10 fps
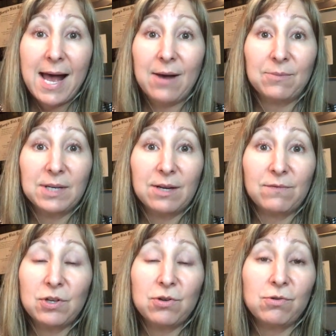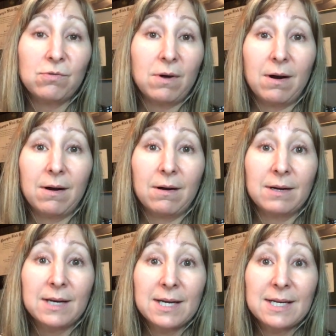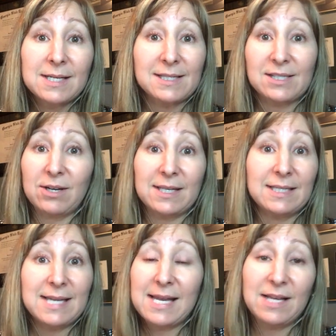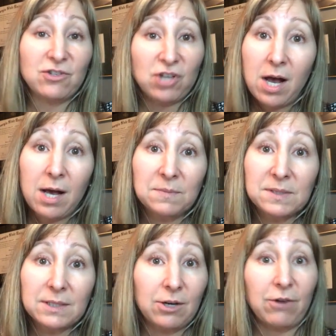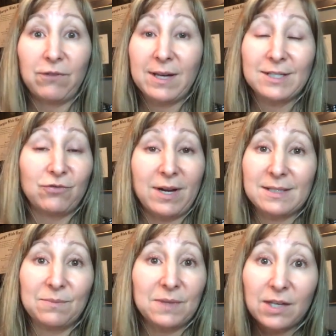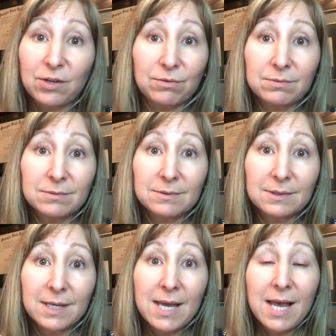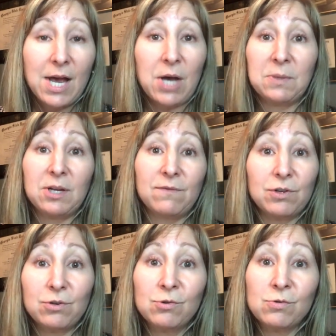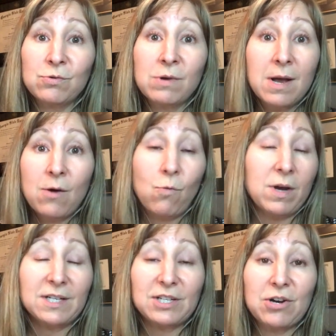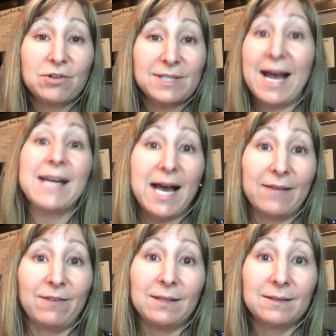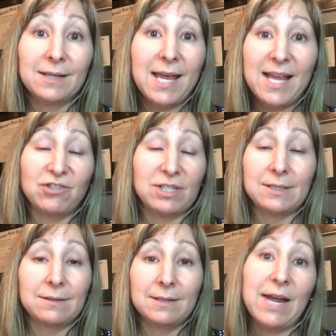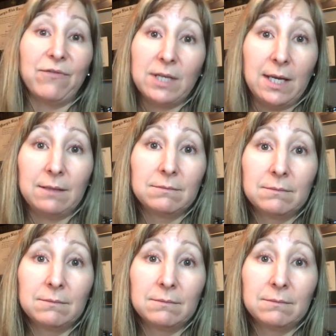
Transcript: How many of you are stuck in dead-end jobs and are afraid to try something new? How many of you wanted to go skydiving and just never did?